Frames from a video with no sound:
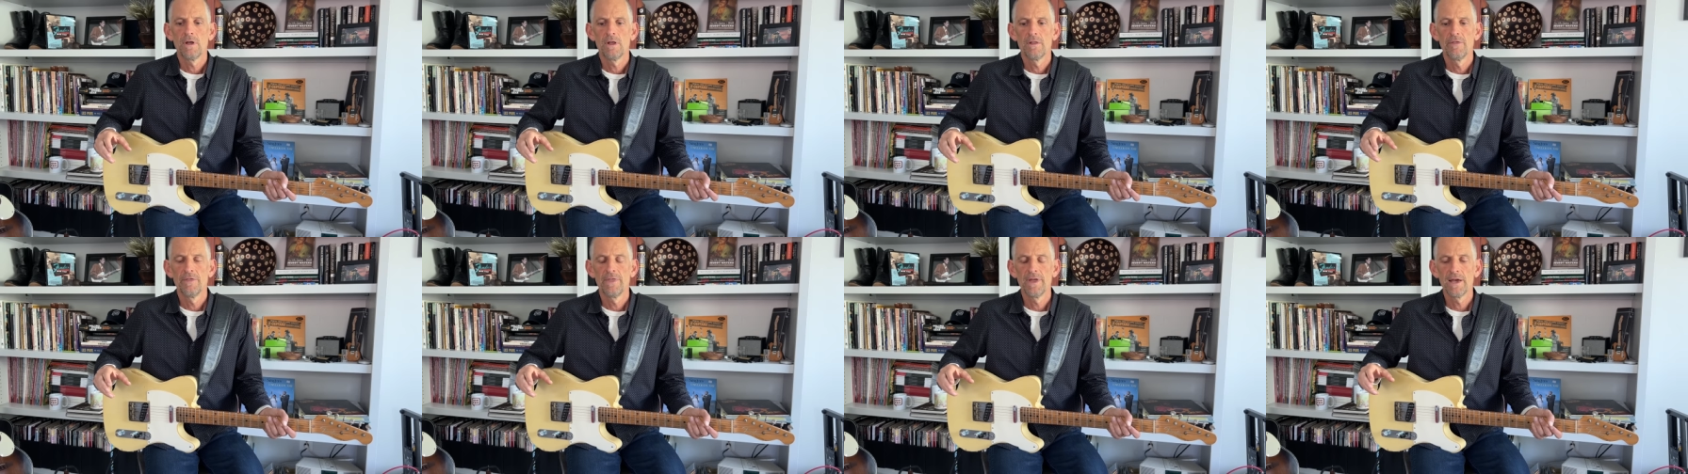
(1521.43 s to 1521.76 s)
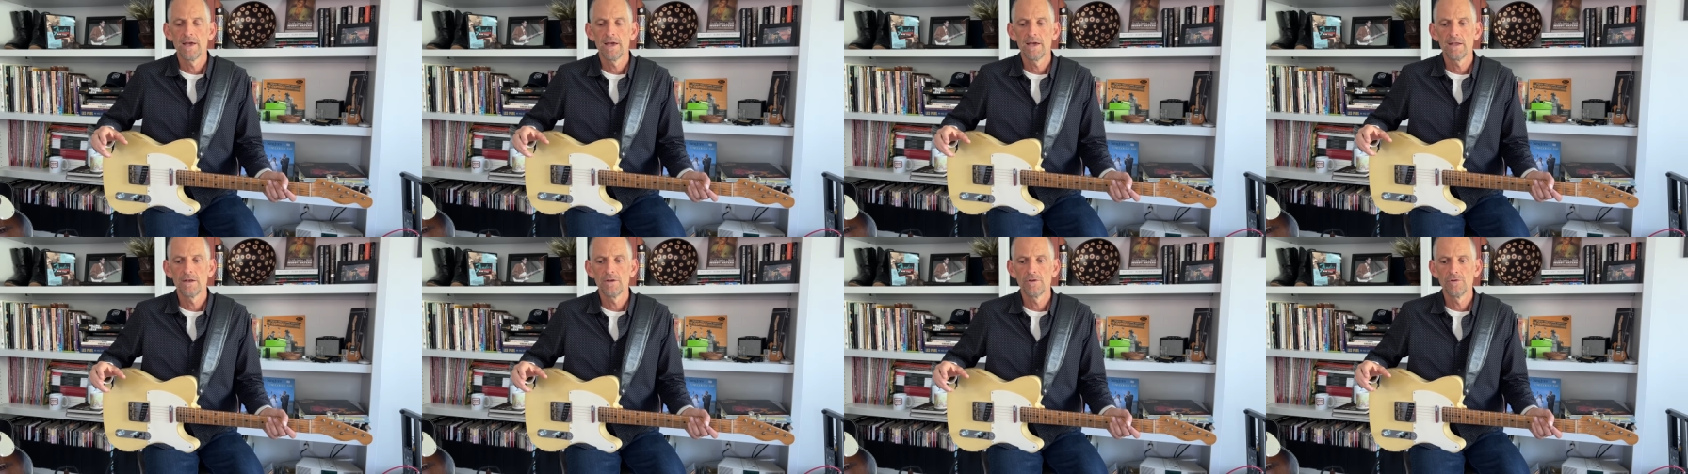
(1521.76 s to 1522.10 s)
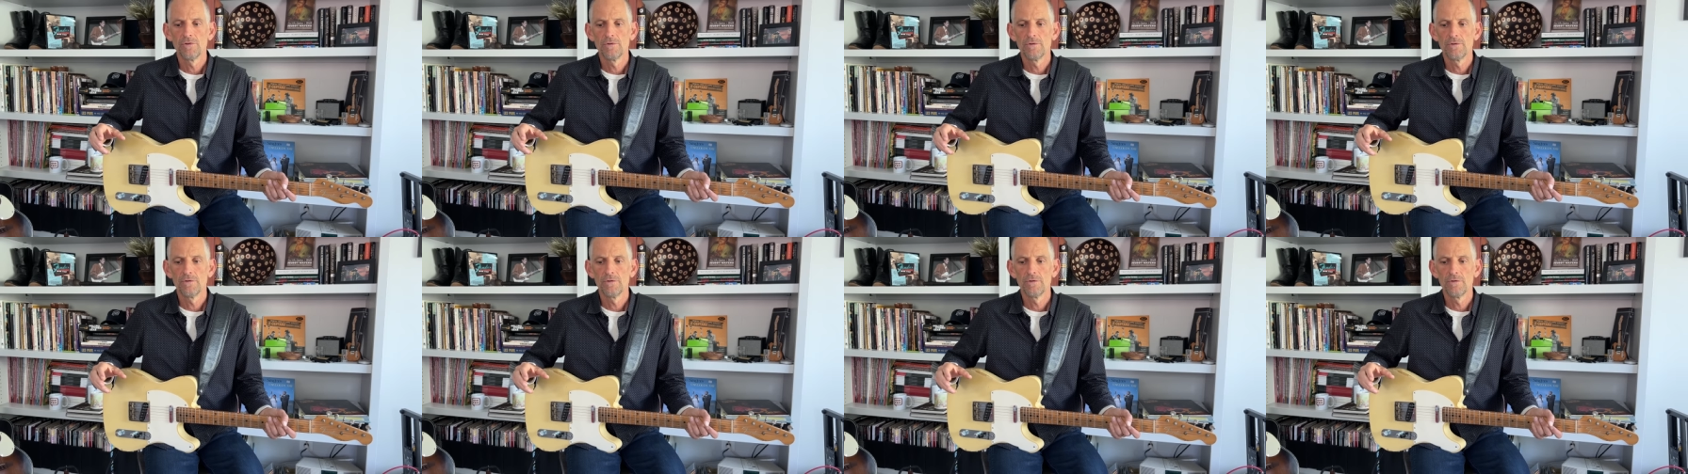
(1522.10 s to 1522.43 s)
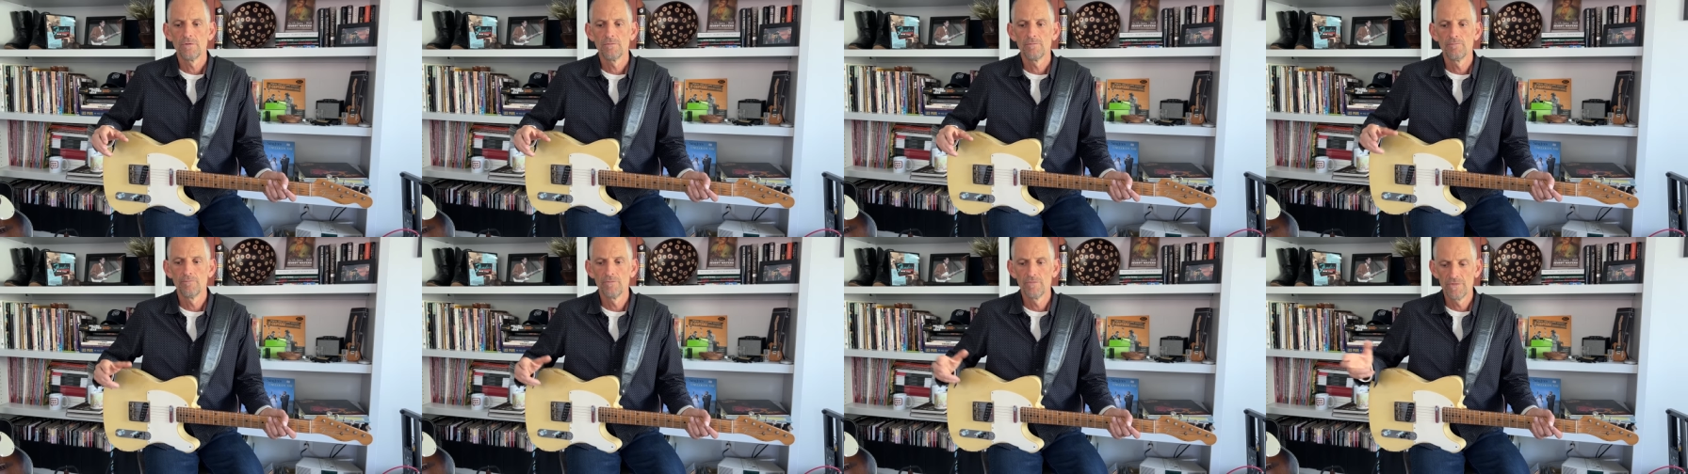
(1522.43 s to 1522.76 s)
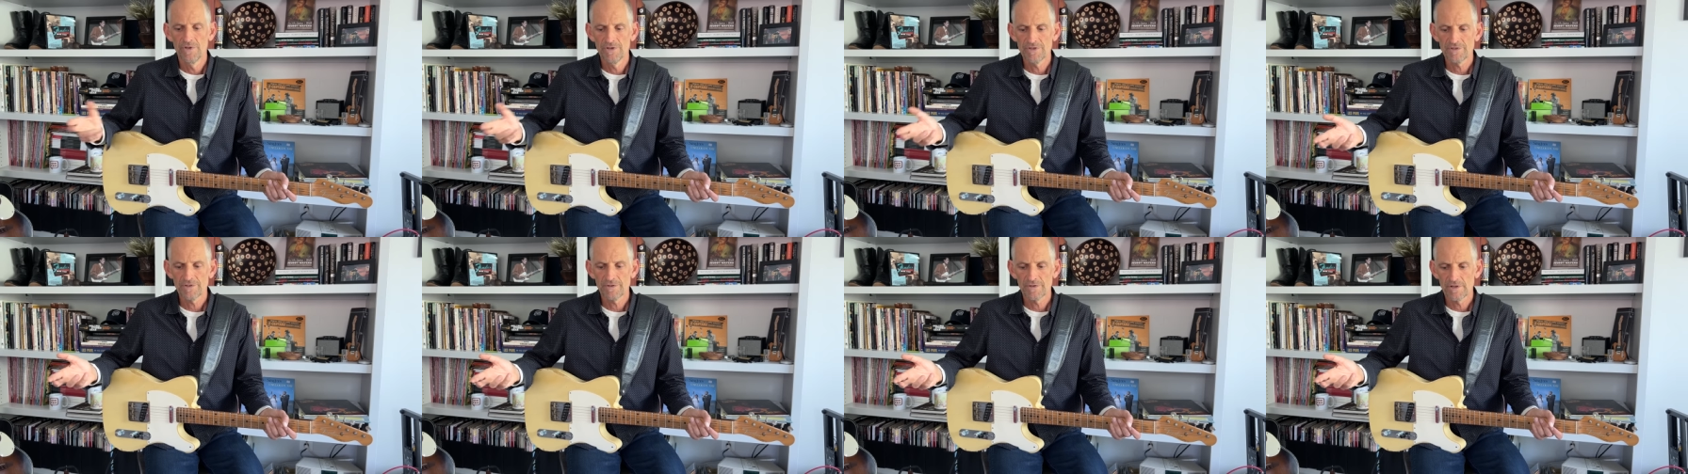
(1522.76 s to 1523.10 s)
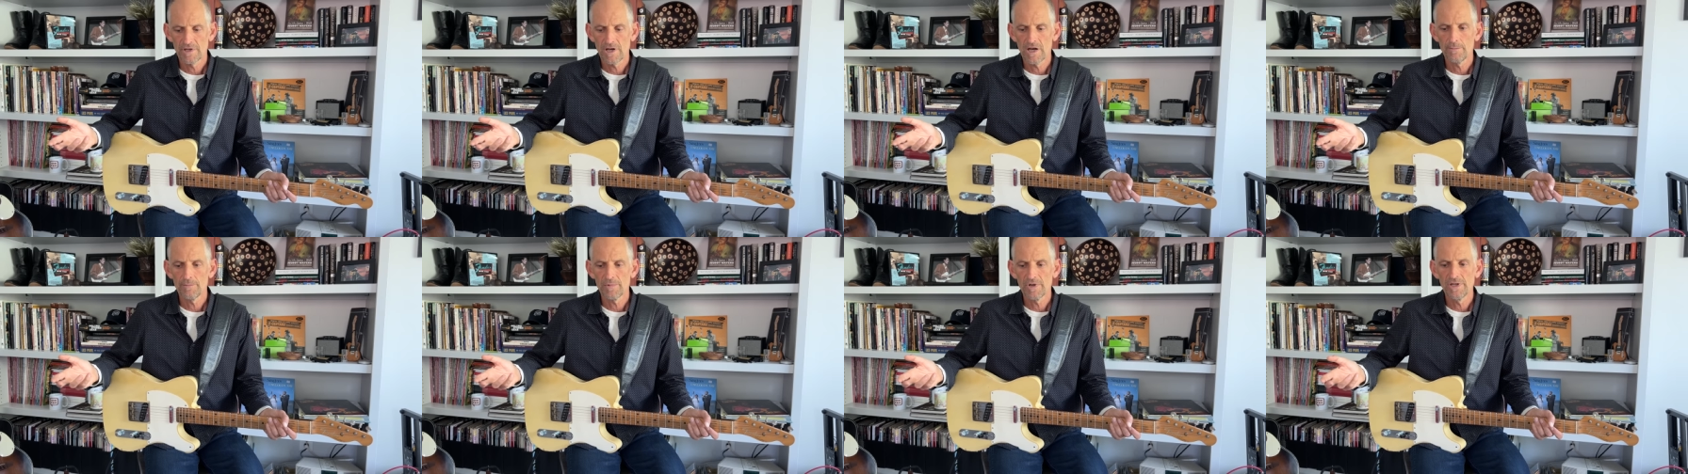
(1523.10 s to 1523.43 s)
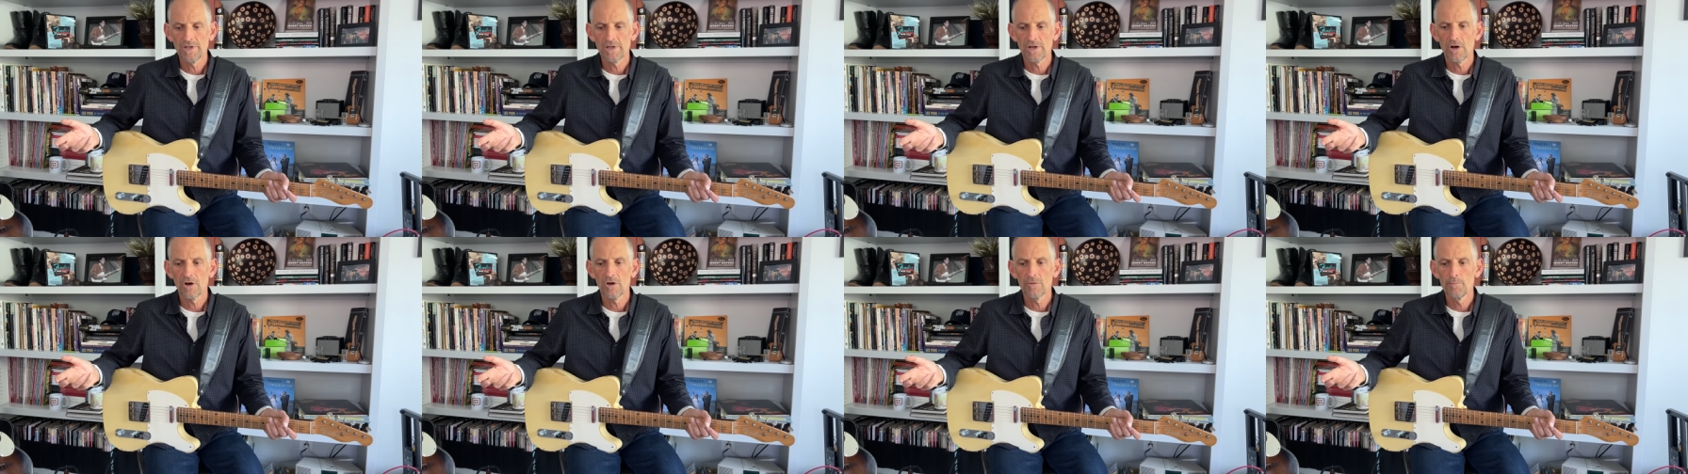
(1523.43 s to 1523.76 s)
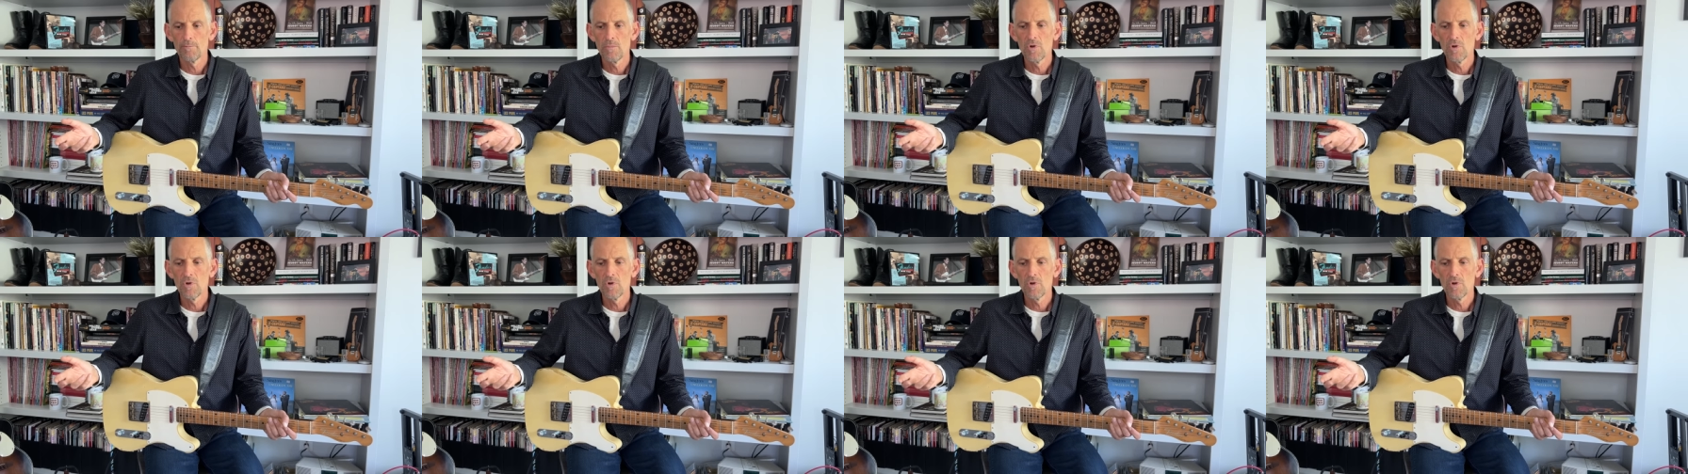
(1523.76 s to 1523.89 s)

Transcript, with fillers: that this company called